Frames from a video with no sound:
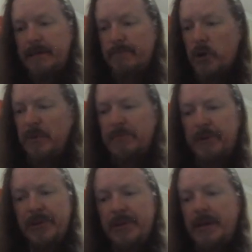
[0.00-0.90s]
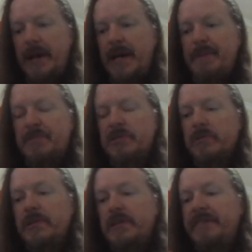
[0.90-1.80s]
robot mode.
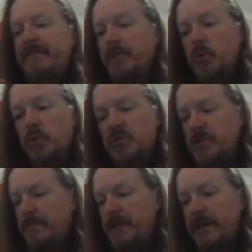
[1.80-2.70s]
Absolutely awesome.